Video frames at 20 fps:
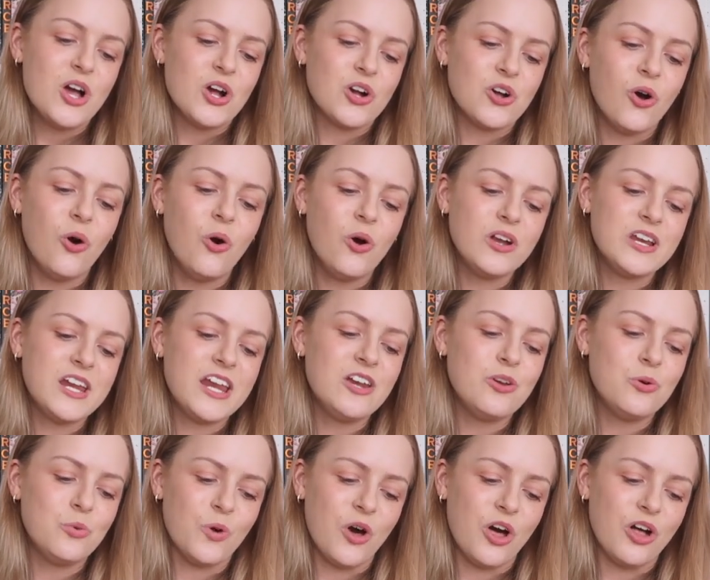Caught in
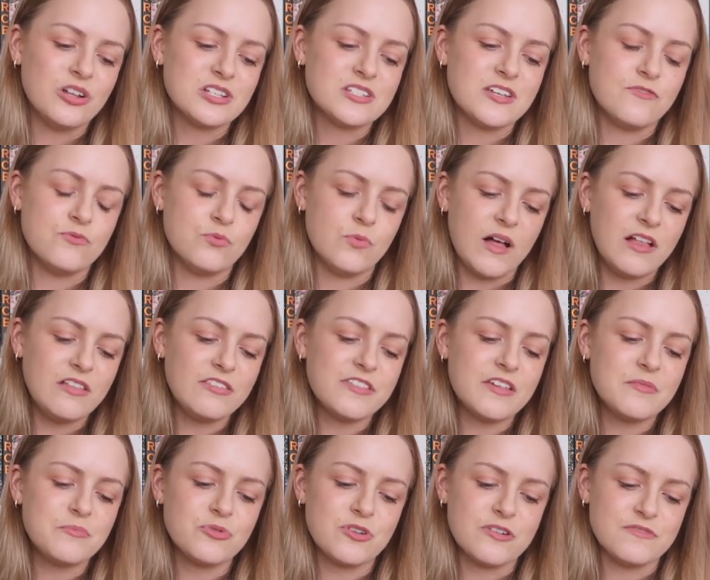a world of wealth
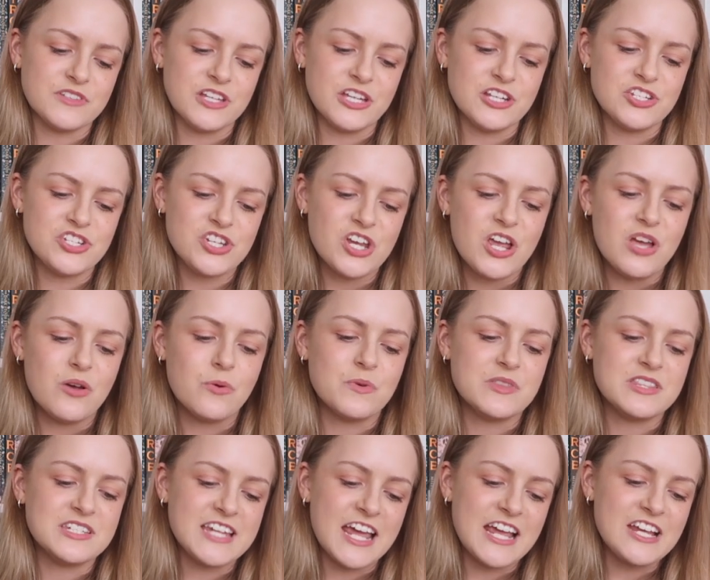and privilege,
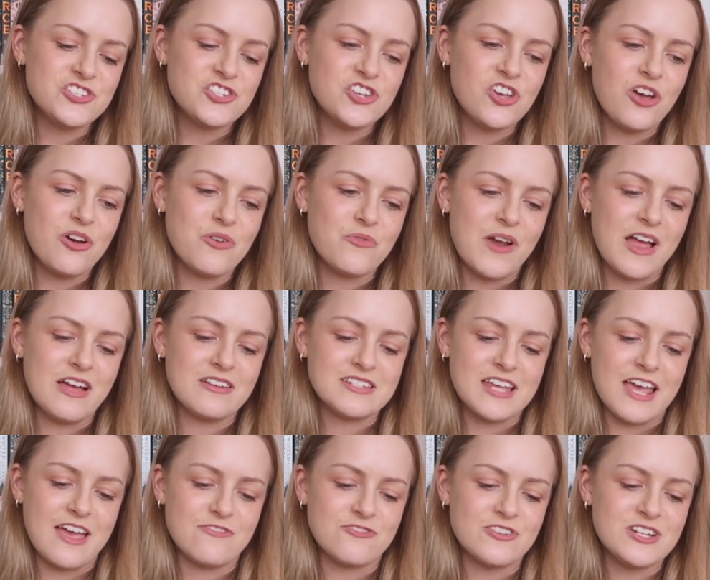with danger around
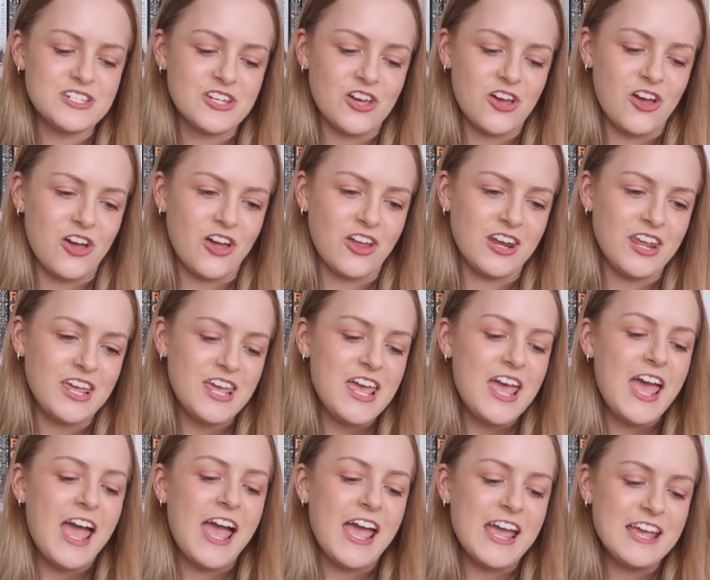every turn,
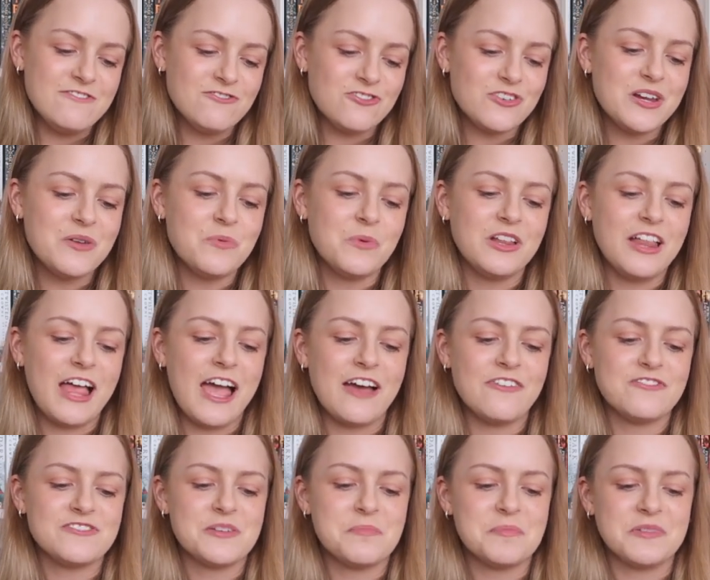Avery will
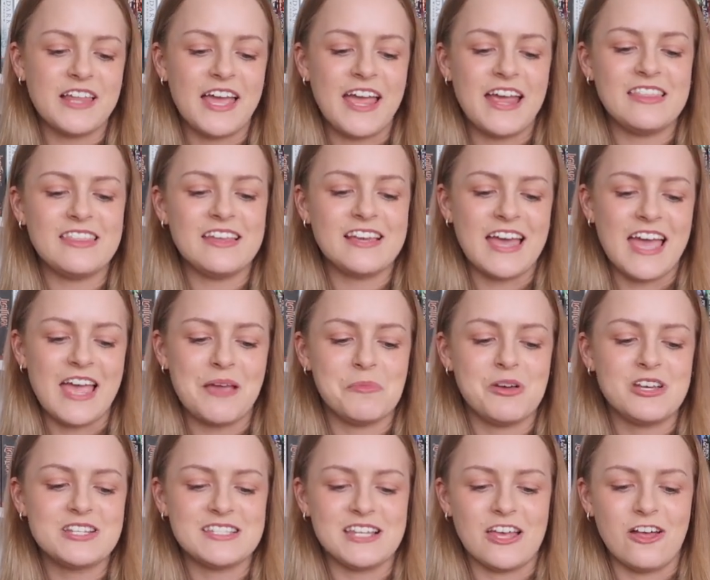have to play the game
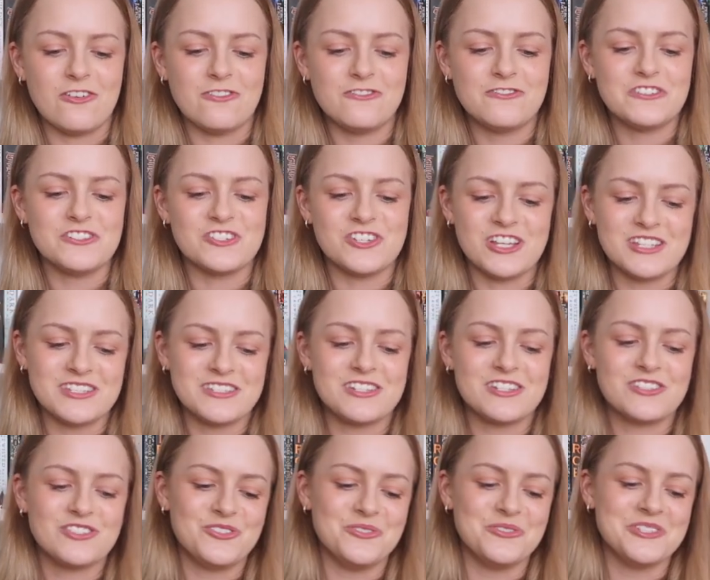herself
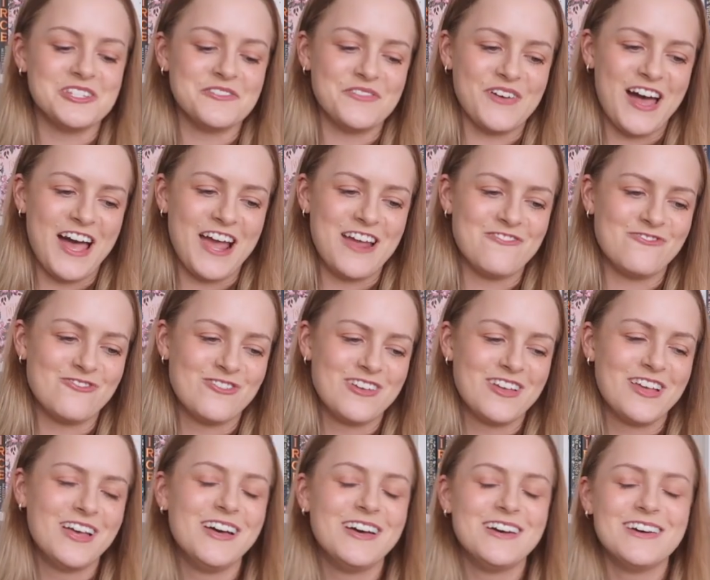just to survive.
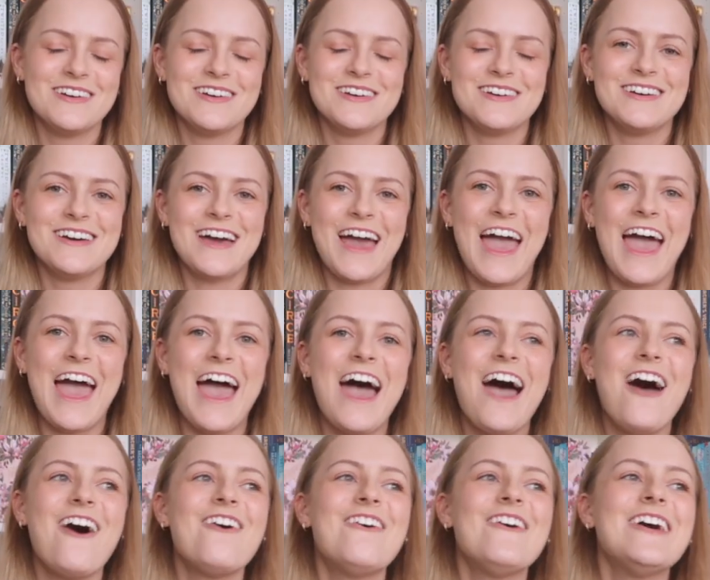
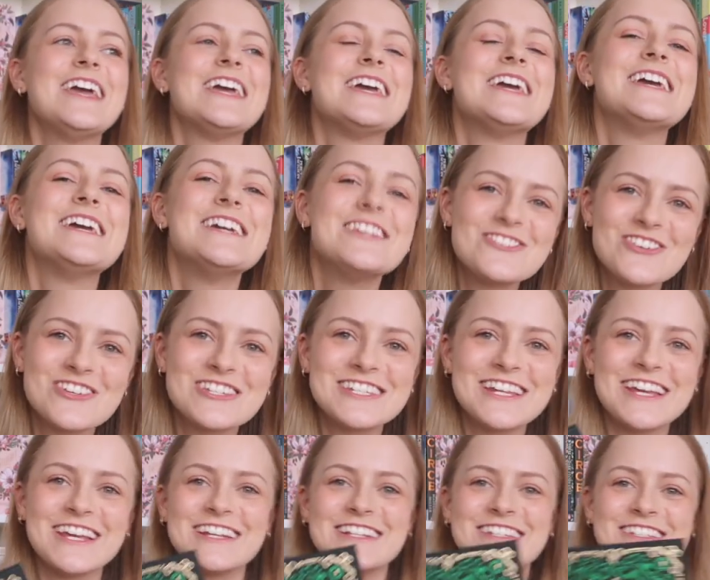How
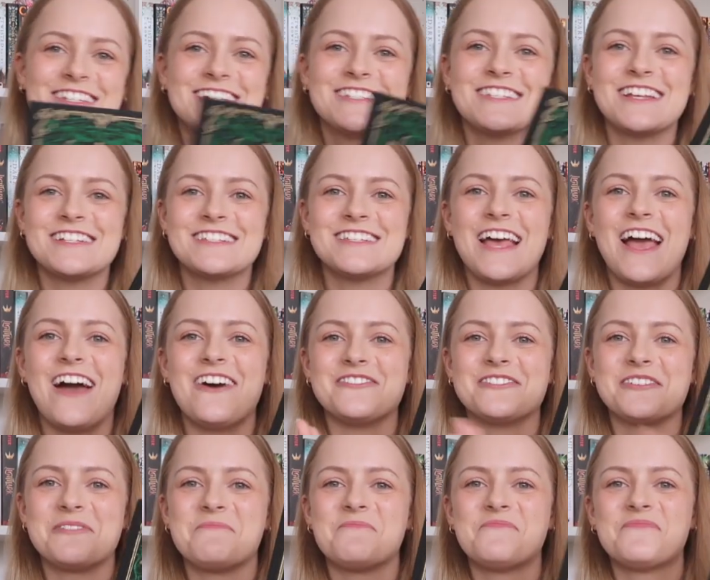interesting does that
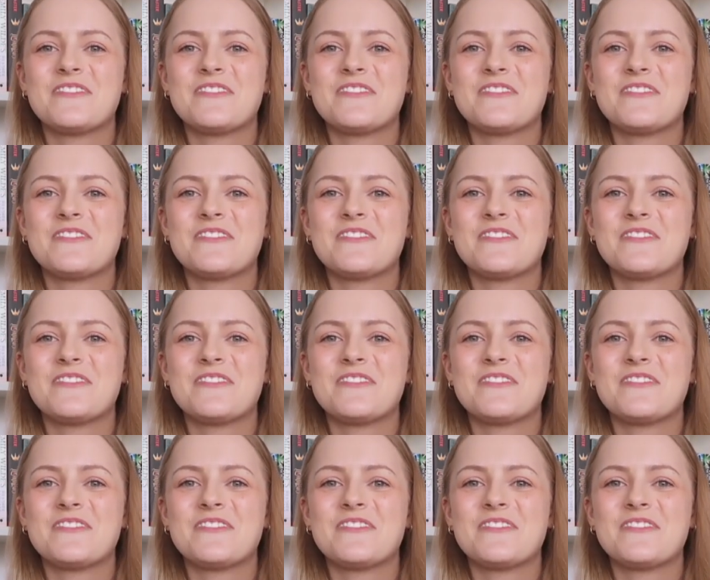sound?